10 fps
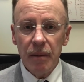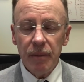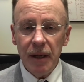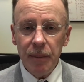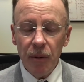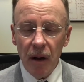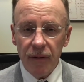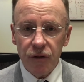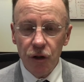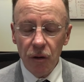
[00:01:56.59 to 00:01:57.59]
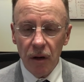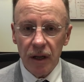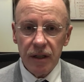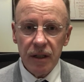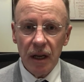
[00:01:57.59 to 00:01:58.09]
People have
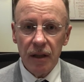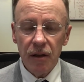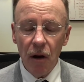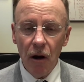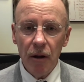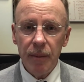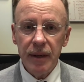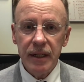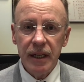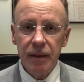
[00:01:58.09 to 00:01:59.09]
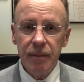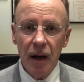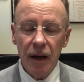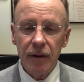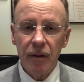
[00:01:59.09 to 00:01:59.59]
choice, and the REBT
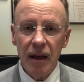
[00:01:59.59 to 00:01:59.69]
model